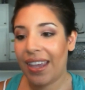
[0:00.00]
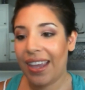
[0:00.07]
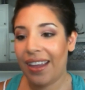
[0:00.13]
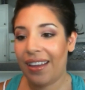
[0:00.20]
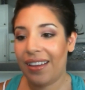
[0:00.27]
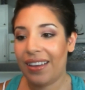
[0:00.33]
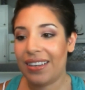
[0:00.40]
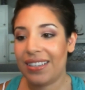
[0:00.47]

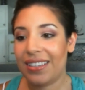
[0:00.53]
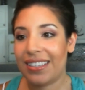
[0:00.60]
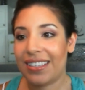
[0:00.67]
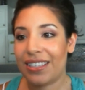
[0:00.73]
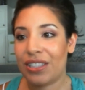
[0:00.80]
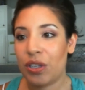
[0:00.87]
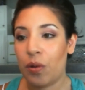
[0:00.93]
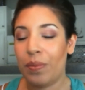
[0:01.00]
And
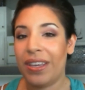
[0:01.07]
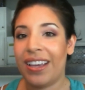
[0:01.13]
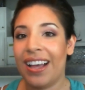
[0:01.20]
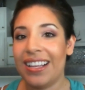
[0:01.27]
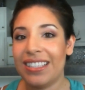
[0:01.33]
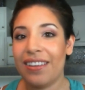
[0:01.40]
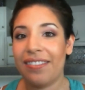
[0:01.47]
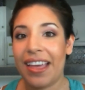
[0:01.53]
so
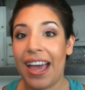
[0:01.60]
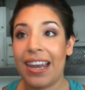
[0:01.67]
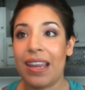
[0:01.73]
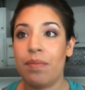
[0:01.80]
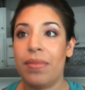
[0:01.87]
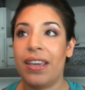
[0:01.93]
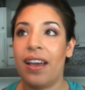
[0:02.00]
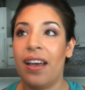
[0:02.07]
because of that,
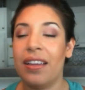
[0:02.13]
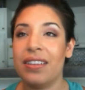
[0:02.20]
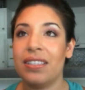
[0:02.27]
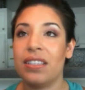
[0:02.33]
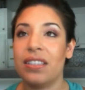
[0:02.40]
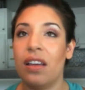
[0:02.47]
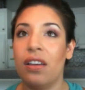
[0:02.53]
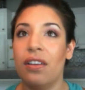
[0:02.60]
and
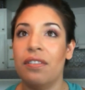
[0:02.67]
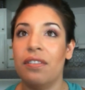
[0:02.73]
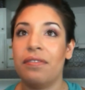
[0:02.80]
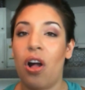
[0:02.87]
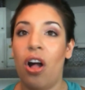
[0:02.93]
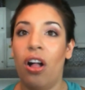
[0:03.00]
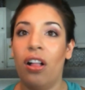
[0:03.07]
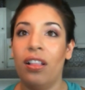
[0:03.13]
because of
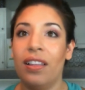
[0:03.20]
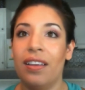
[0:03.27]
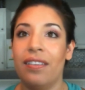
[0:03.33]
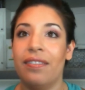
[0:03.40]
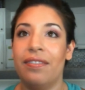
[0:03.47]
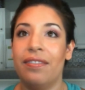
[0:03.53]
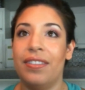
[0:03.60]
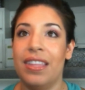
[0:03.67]
all
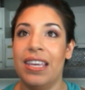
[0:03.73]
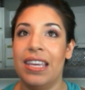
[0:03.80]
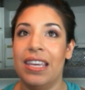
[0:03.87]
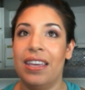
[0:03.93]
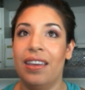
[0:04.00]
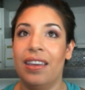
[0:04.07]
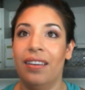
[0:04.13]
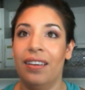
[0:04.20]
of
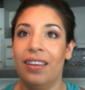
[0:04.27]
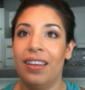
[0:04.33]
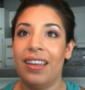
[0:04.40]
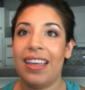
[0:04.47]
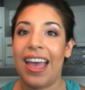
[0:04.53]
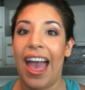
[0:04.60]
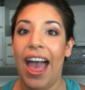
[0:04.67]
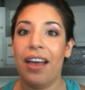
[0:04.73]
the
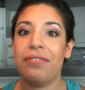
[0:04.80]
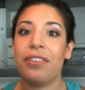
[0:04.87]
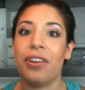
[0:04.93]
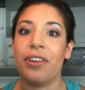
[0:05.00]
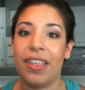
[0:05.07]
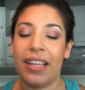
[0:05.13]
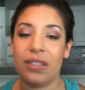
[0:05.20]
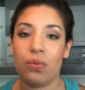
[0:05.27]

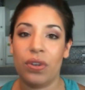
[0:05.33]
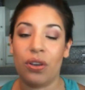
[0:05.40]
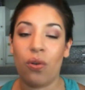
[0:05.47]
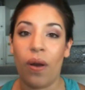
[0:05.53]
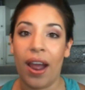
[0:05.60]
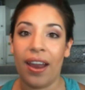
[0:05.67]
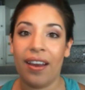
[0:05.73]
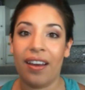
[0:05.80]
effort that's
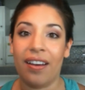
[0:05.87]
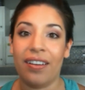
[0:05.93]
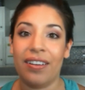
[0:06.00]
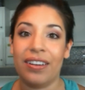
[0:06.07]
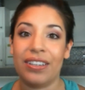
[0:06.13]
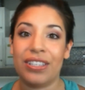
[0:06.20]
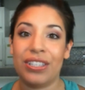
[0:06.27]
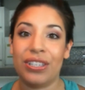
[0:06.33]

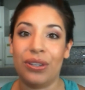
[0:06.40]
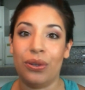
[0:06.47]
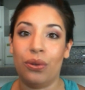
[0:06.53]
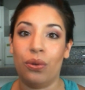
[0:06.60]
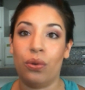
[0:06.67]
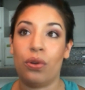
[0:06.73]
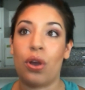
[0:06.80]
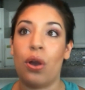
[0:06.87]
required
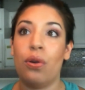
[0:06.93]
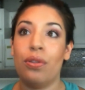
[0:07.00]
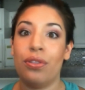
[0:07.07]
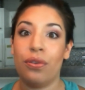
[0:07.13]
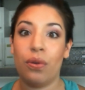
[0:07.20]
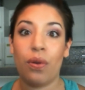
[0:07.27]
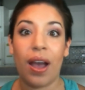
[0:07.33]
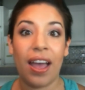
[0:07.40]
to go
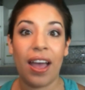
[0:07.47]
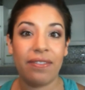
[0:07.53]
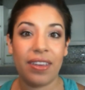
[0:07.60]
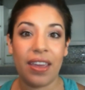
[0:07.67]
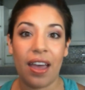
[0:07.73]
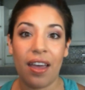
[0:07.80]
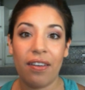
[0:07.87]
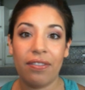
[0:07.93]
through
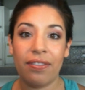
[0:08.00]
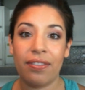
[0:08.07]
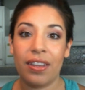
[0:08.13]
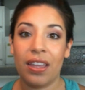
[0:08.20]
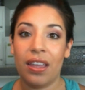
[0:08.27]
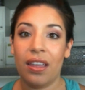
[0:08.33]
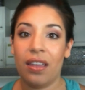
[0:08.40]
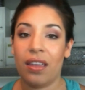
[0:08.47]
IVF,
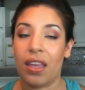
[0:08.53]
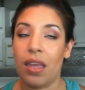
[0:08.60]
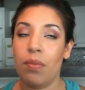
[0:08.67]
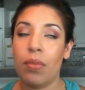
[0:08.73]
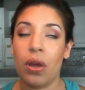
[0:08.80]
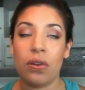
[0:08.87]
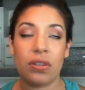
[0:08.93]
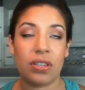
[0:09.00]

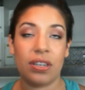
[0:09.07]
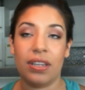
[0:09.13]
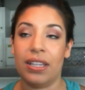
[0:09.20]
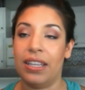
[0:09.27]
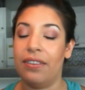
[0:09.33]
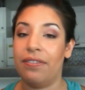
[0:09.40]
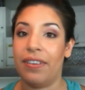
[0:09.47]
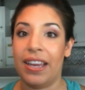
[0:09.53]

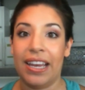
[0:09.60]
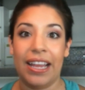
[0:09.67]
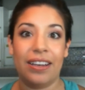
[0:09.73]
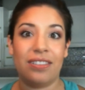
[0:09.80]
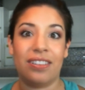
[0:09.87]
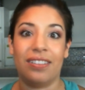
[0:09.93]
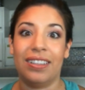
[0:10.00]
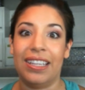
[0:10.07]
emotionally,
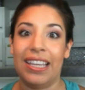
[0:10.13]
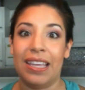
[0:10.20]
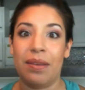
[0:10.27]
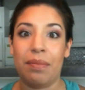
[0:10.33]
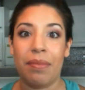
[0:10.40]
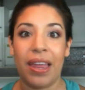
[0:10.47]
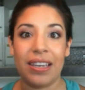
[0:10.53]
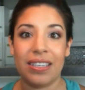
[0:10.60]

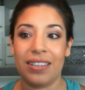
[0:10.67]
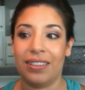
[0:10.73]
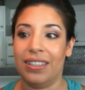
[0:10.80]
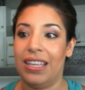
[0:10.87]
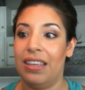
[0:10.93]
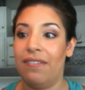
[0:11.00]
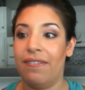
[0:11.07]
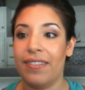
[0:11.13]
financially,
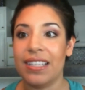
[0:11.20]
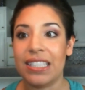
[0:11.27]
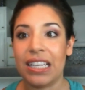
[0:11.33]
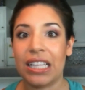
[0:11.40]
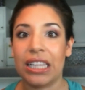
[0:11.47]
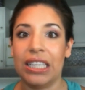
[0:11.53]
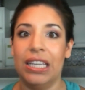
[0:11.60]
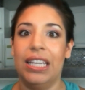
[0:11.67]
mentally,
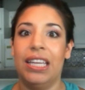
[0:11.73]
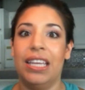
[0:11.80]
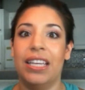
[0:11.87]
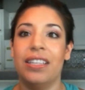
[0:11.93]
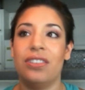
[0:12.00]
physically.